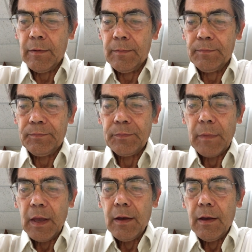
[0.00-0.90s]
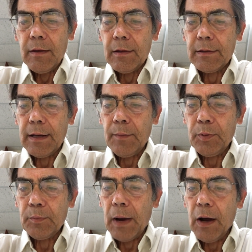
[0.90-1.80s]
the
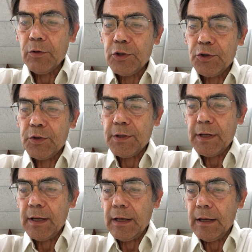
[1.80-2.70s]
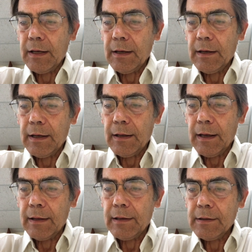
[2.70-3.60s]
Temple Mount you see
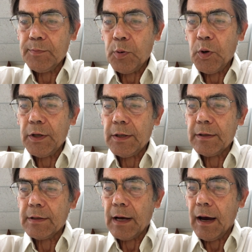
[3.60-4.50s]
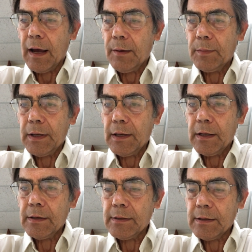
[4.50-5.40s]
at this point in time
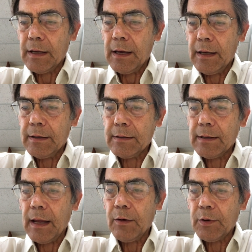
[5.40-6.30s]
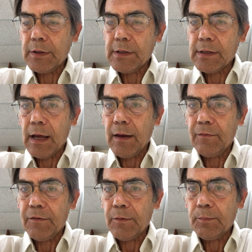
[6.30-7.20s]
is a sacred site
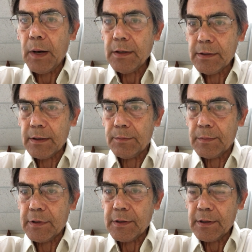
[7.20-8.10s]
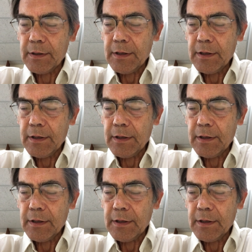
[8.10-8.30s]
for Muslims.